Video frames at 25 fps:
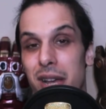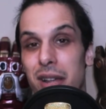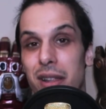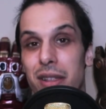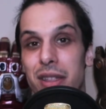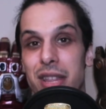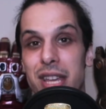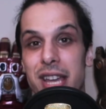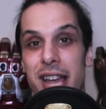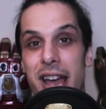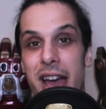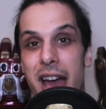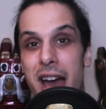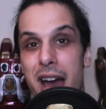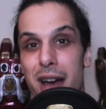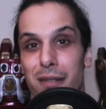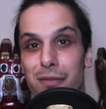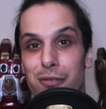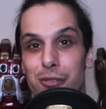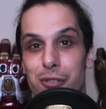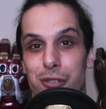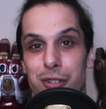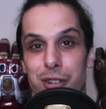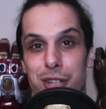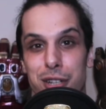the
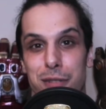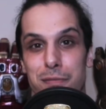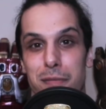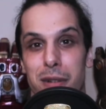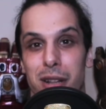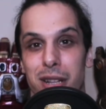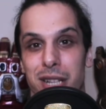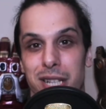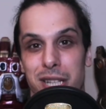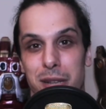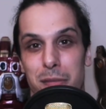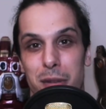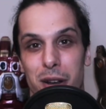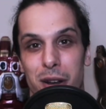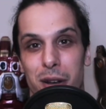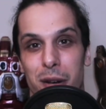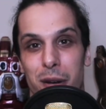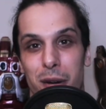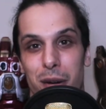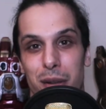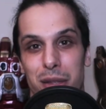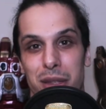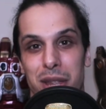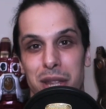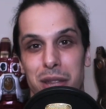average Melissa
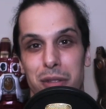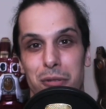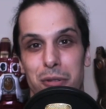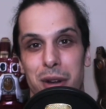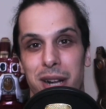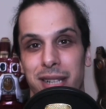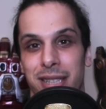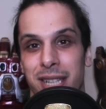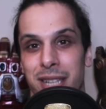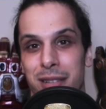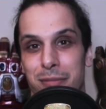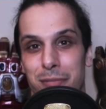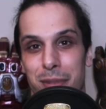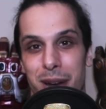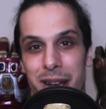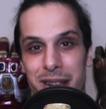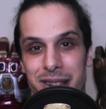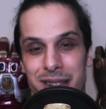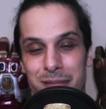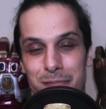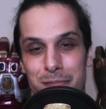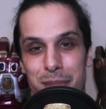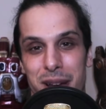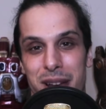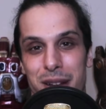McCarthy directed by
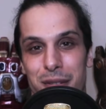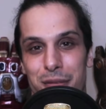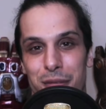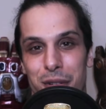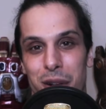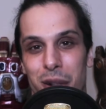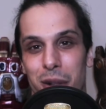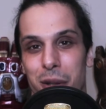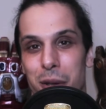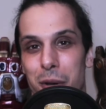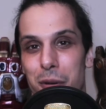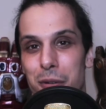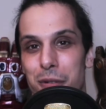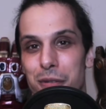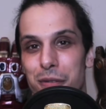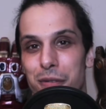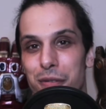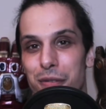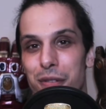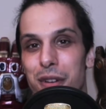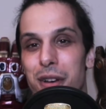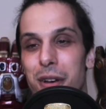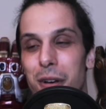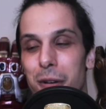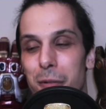Ben Falcone
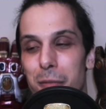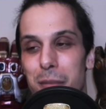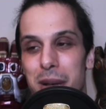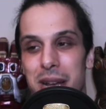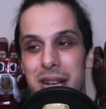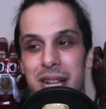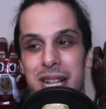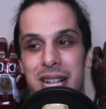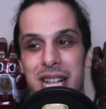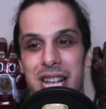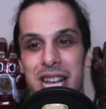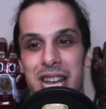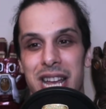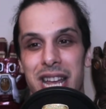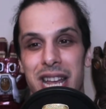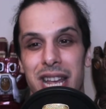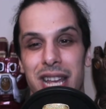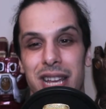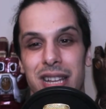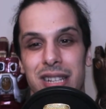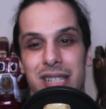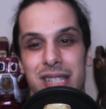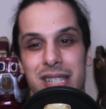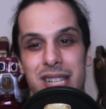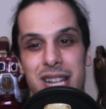film
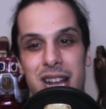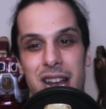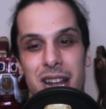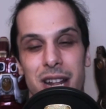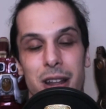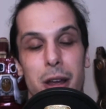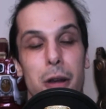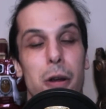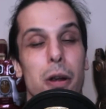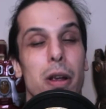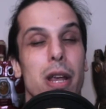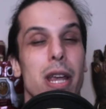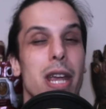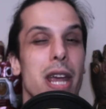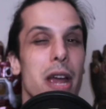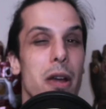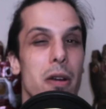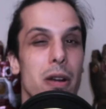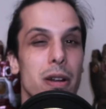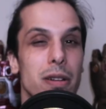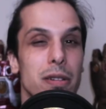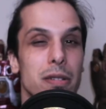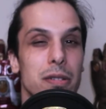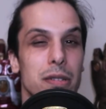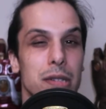is that her
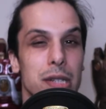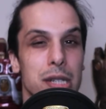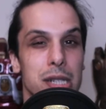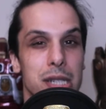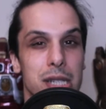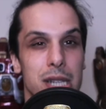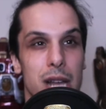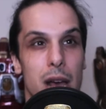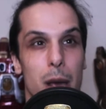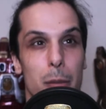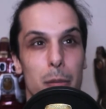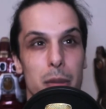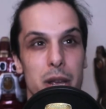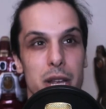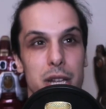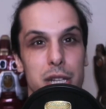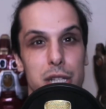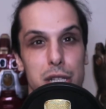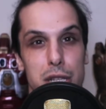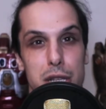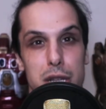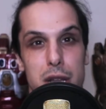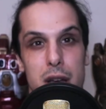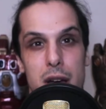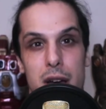character this time
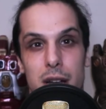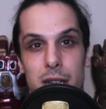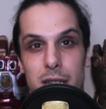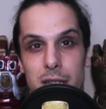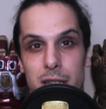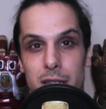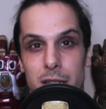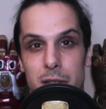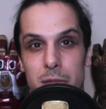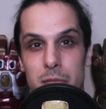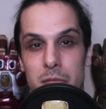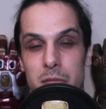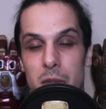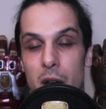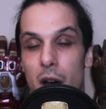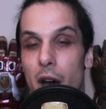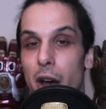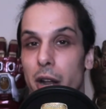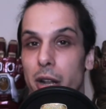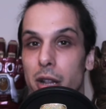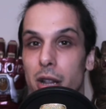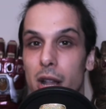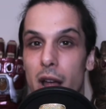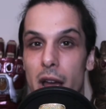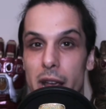is not
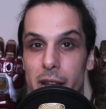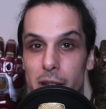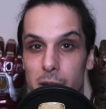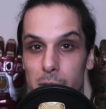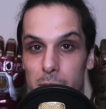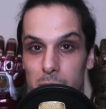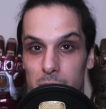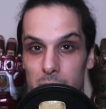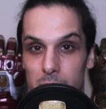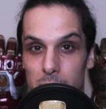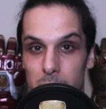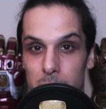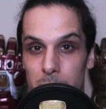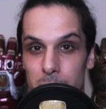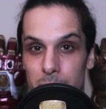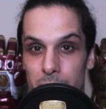unlikable.